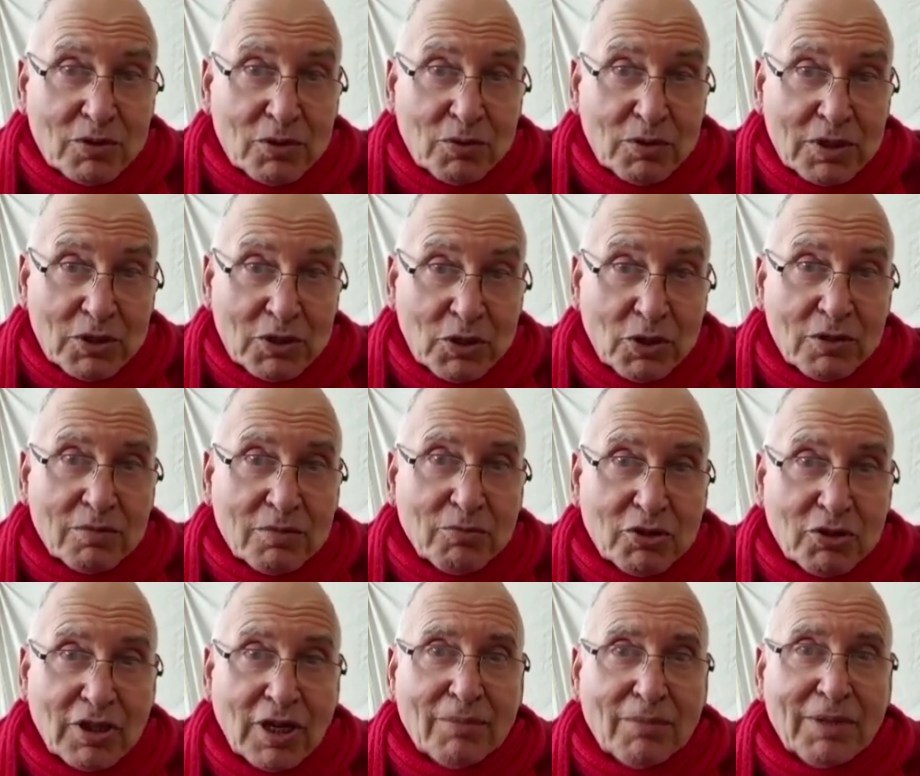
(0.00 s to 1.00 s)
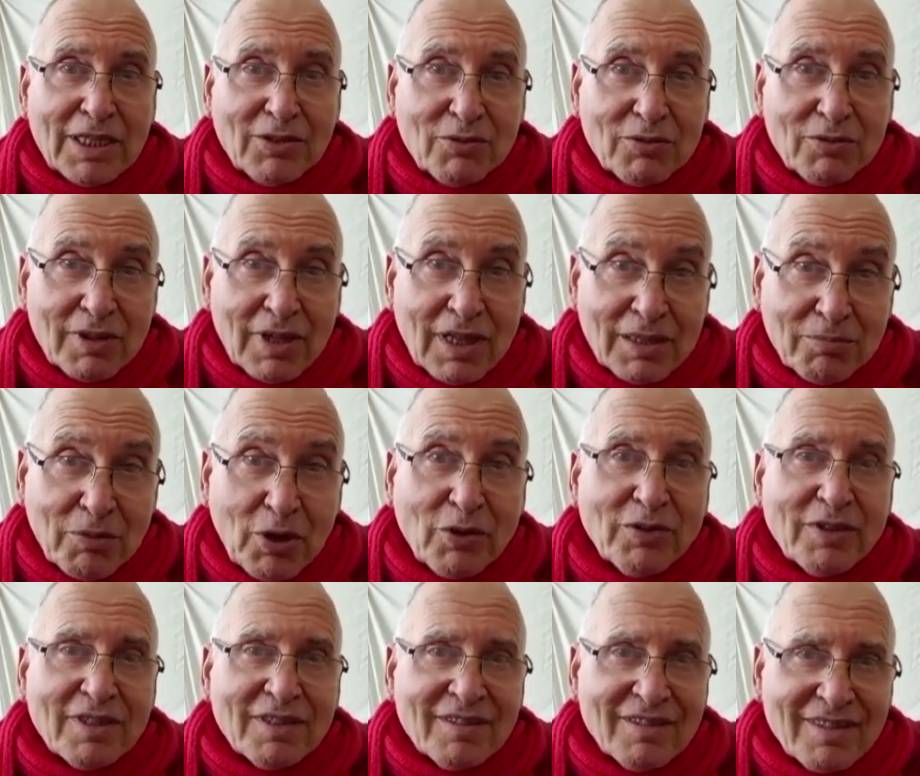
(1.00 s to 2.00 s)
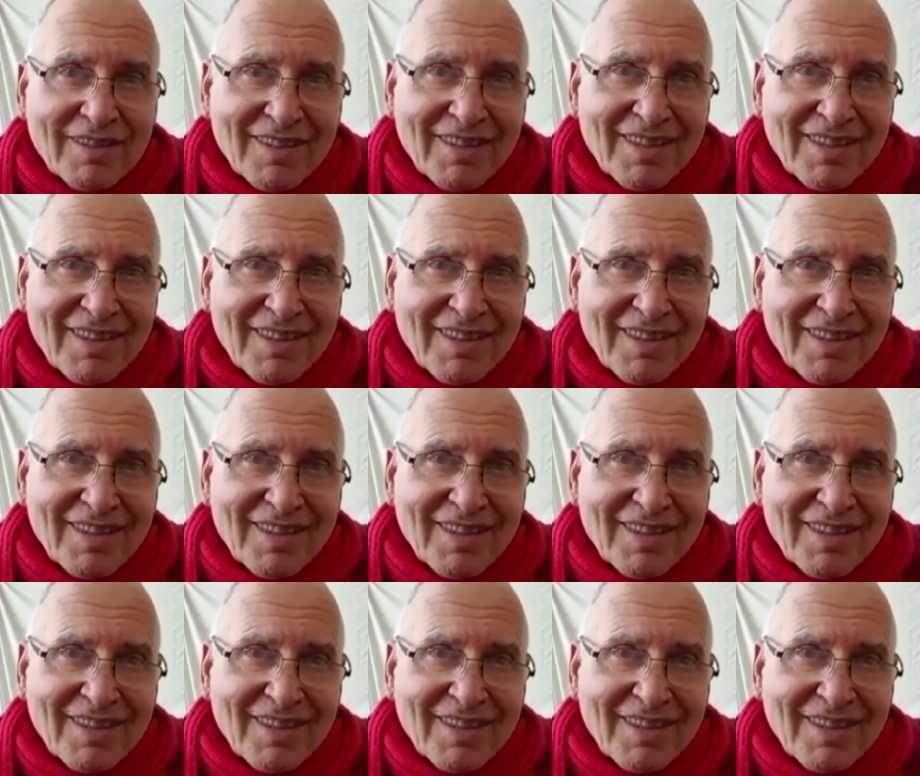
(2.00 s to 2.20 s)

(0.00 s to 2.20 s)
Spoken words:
were not Moshe Rabbeinu, like Moses.